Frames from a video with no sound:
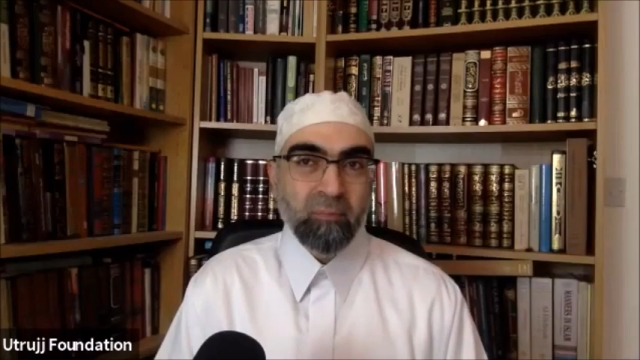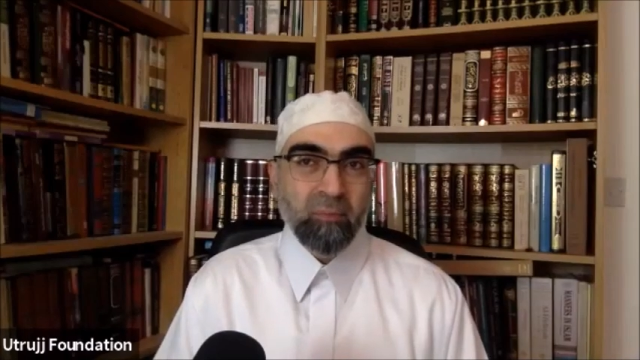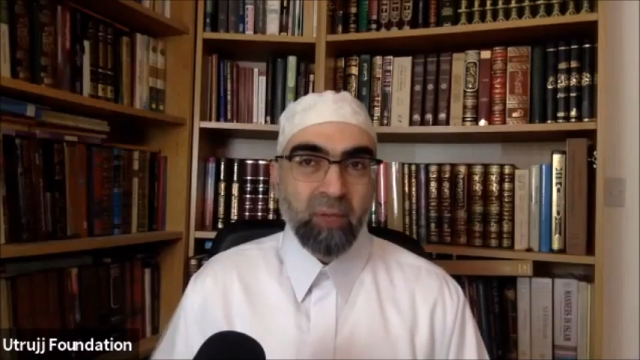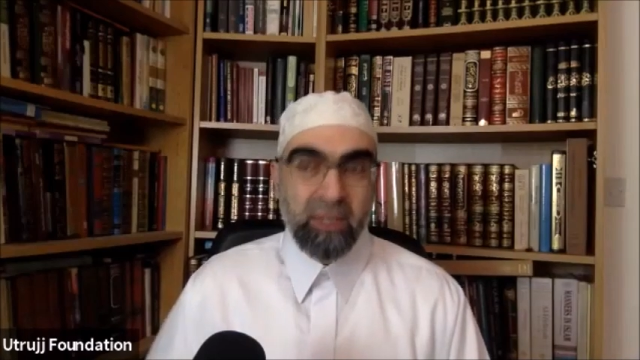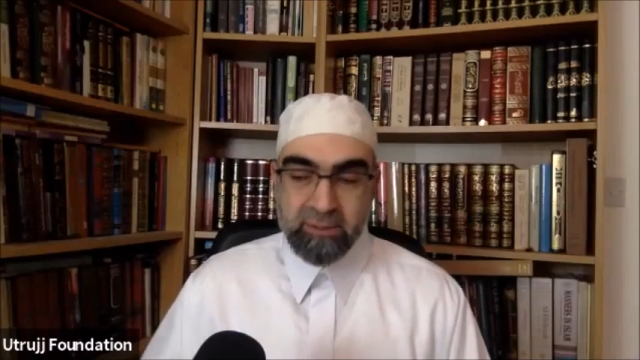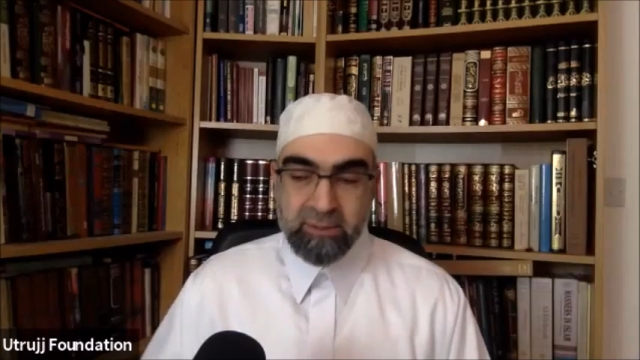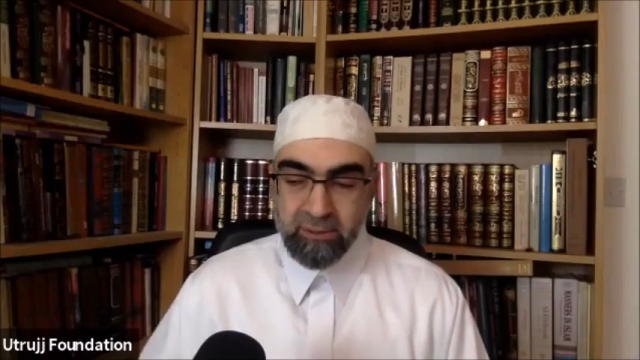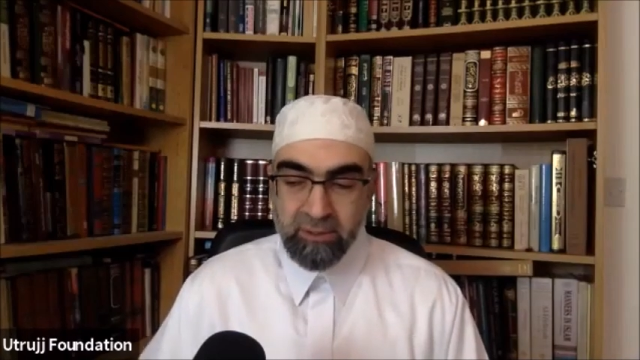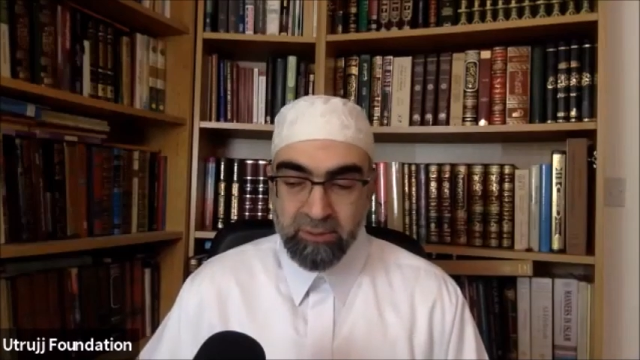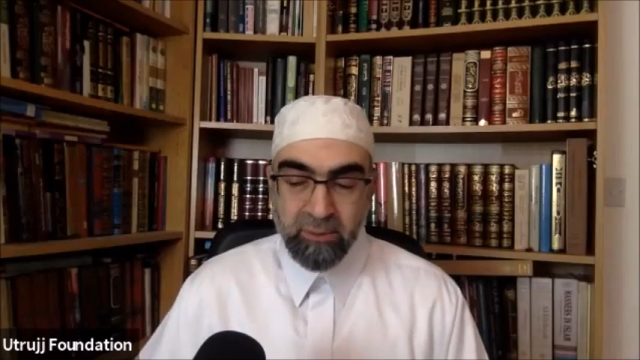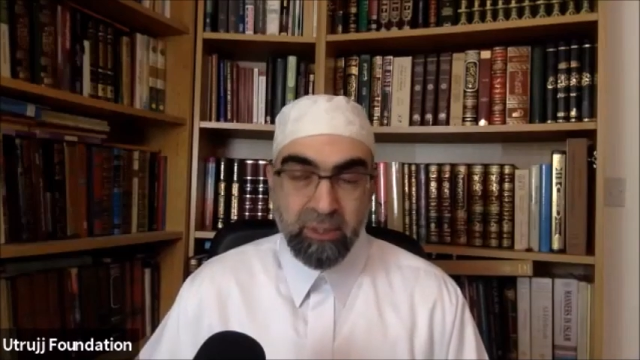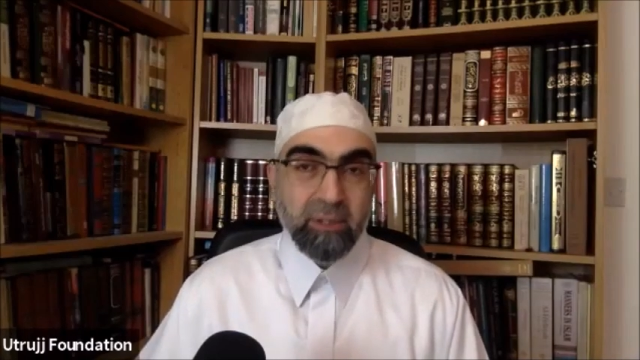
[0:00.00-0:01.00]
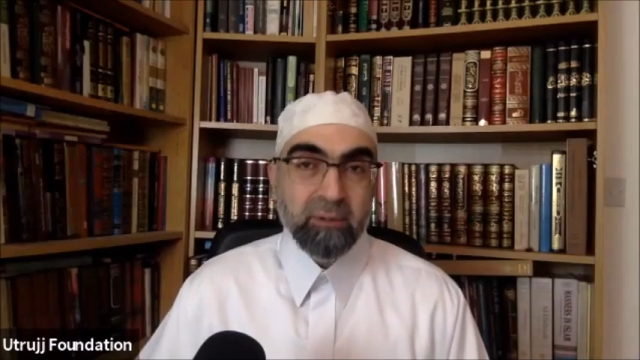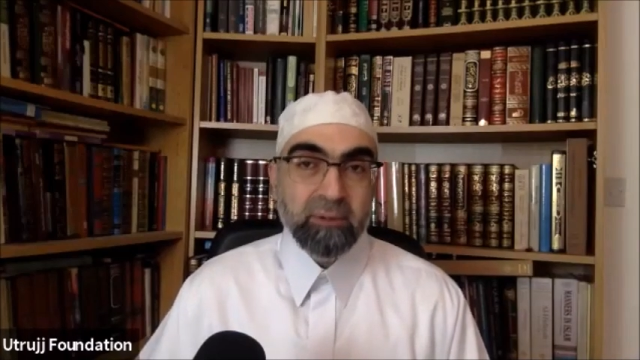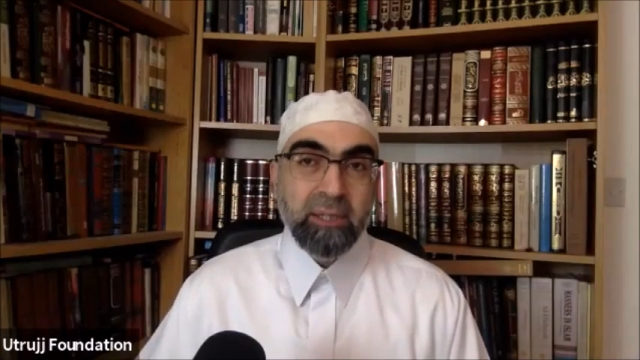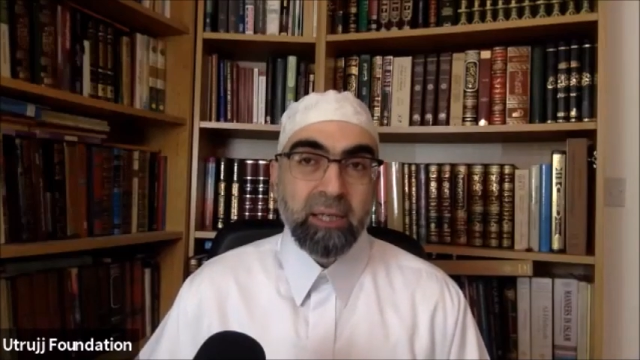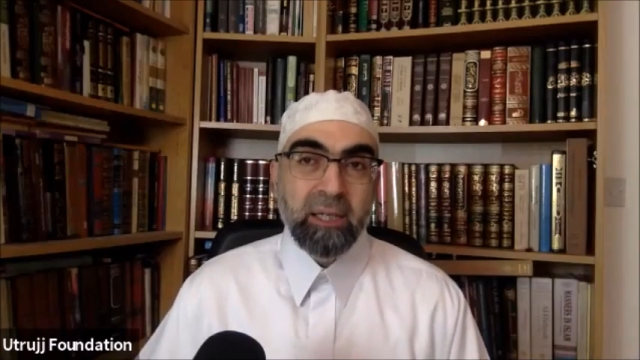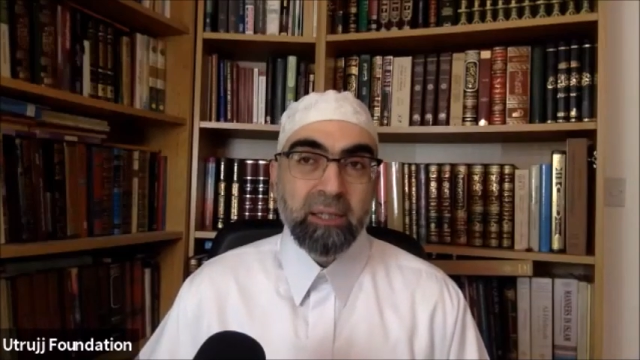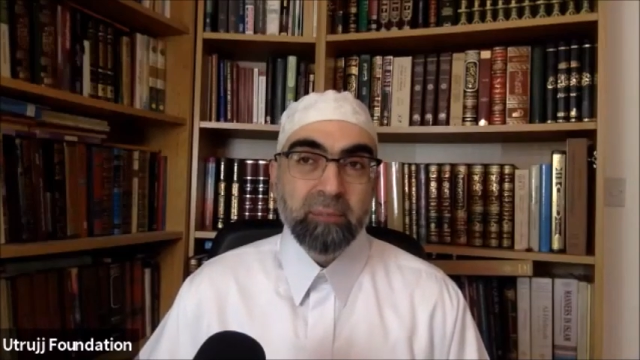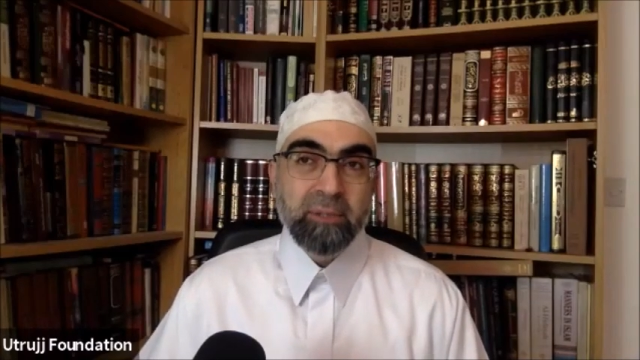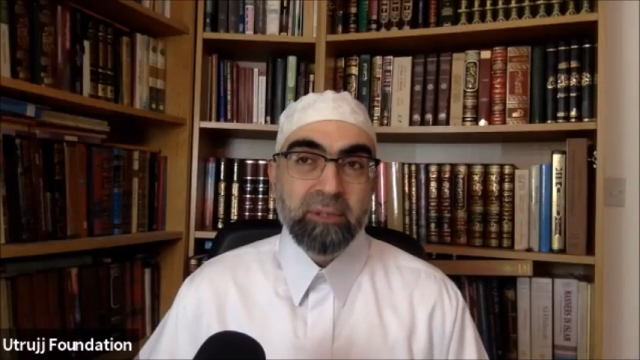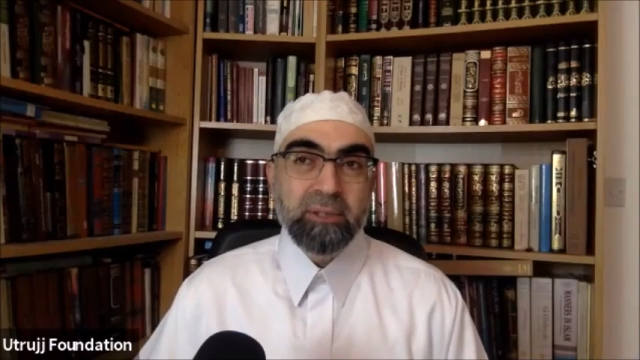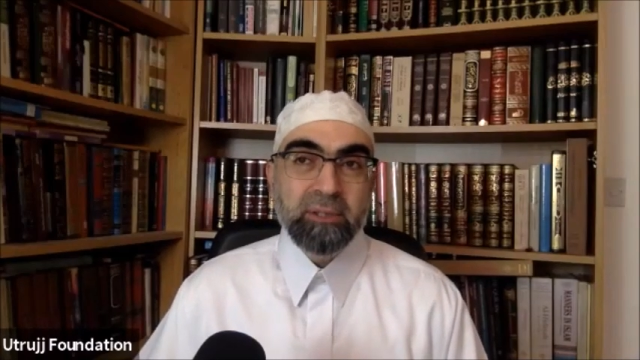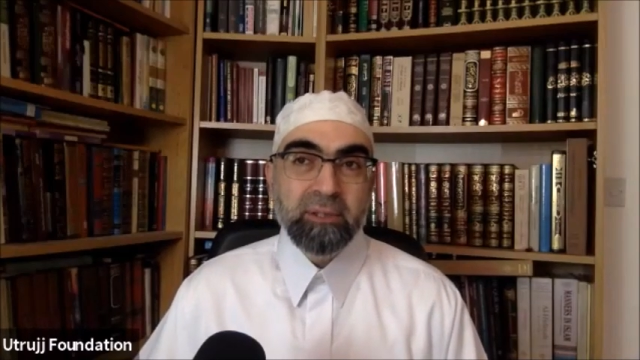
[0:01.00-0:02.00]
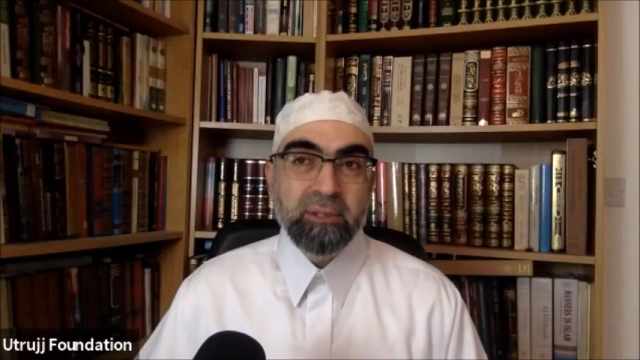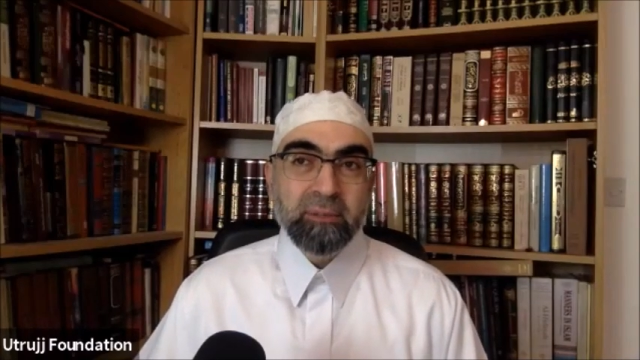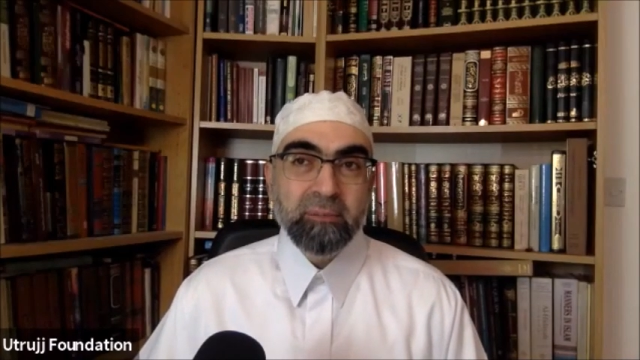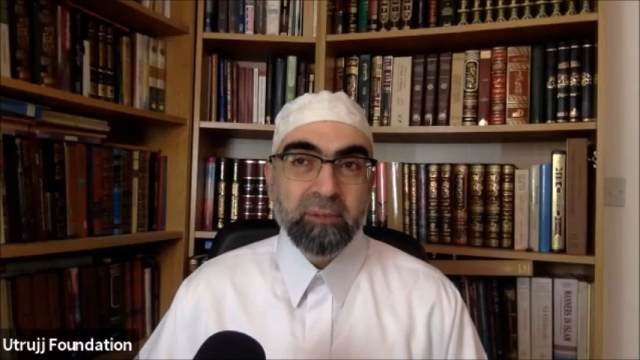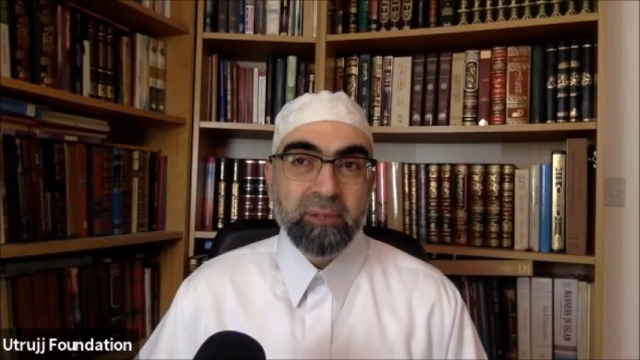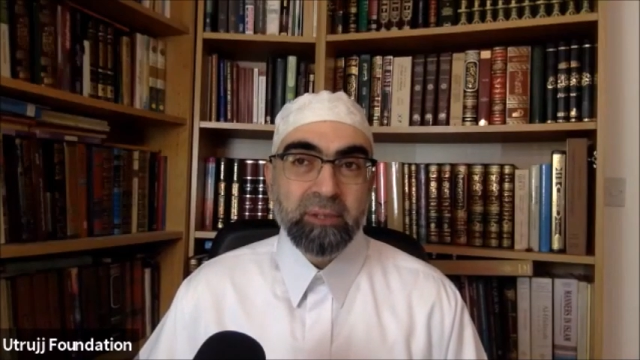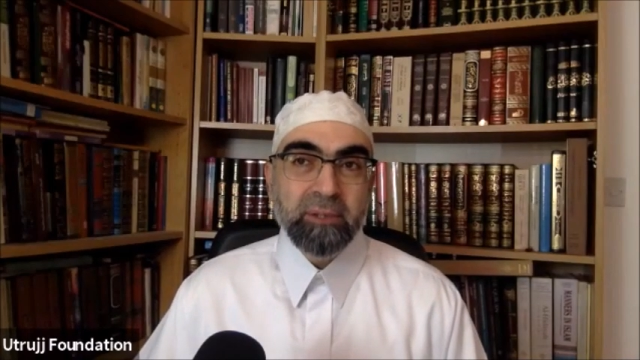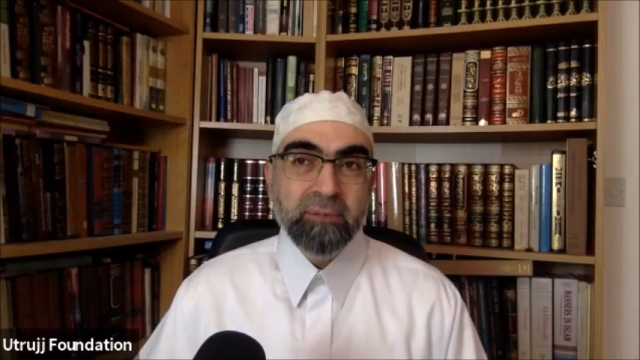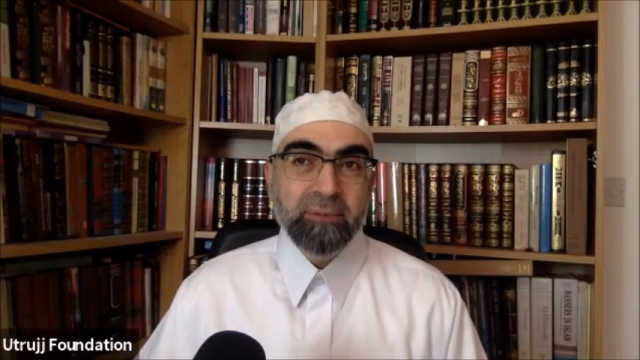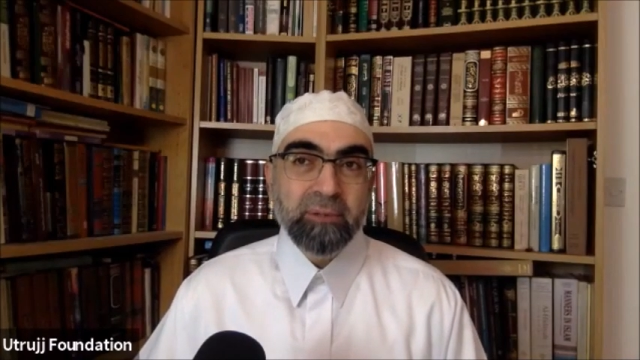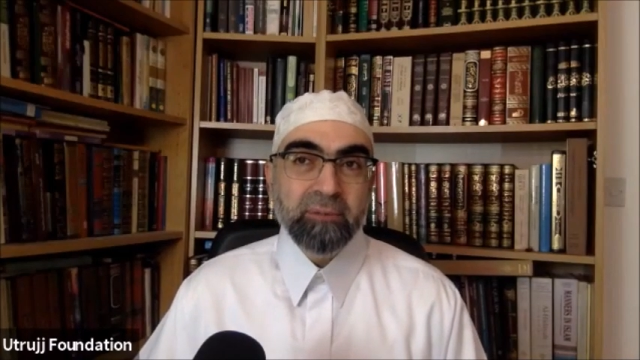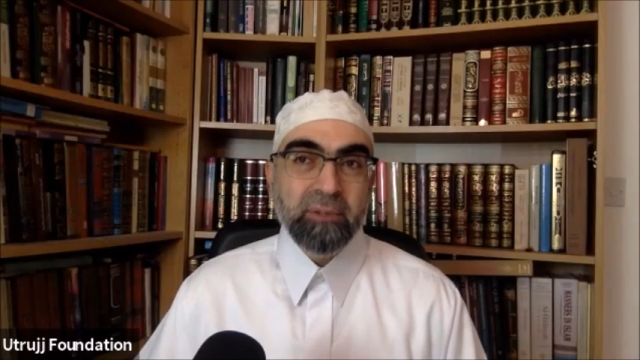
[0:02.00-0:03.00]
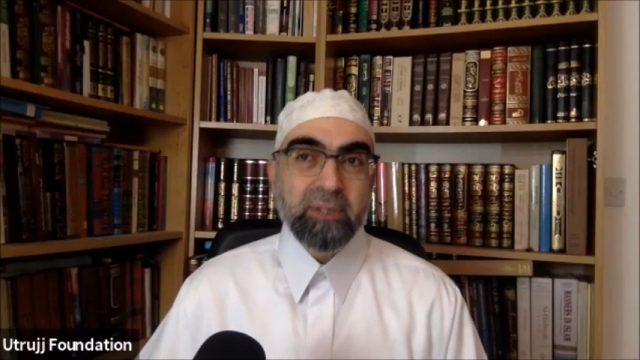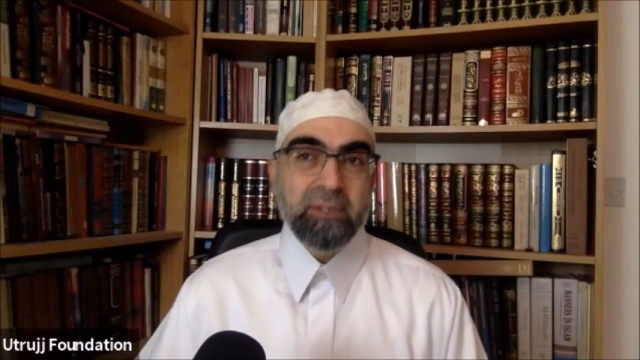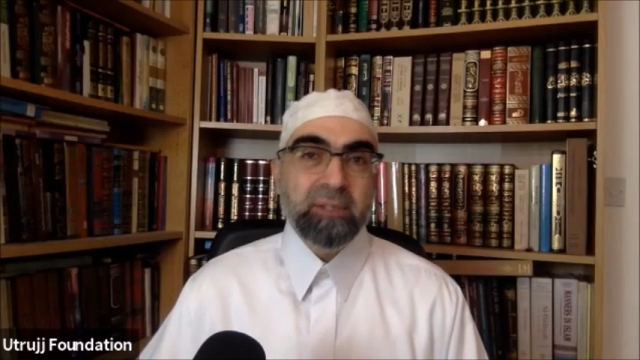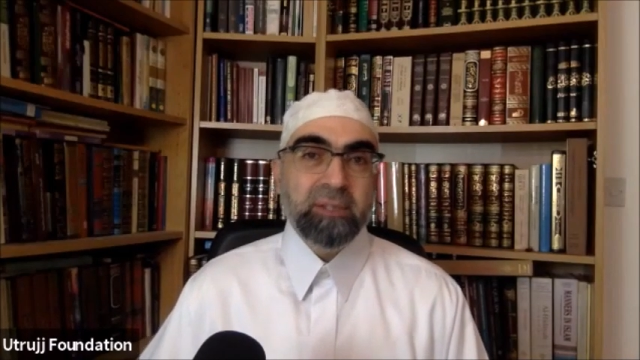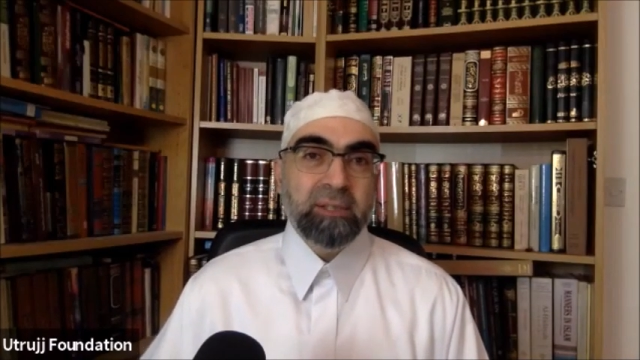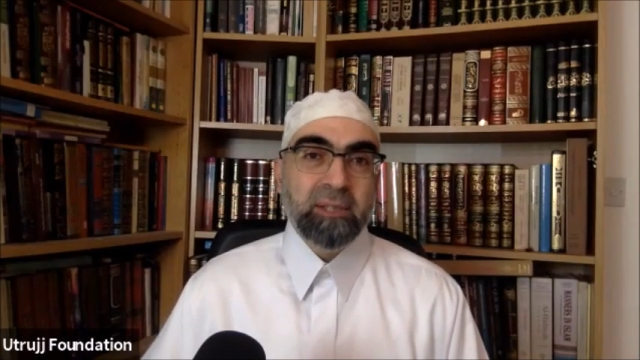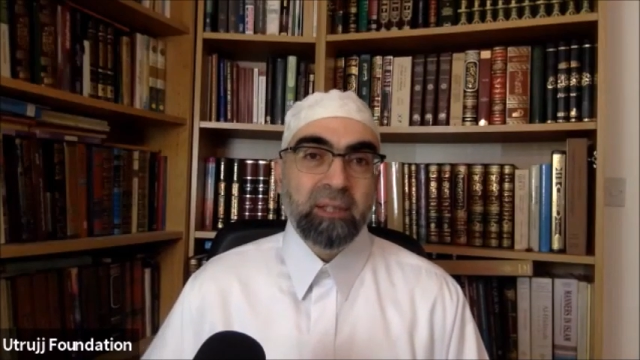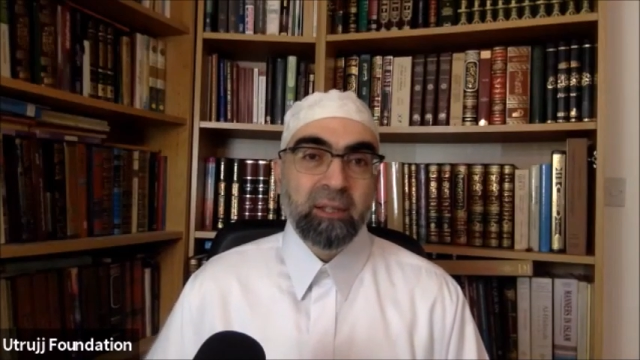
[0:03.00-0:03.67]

As Allah subhanahu wa ta'ala mentioned in different verses.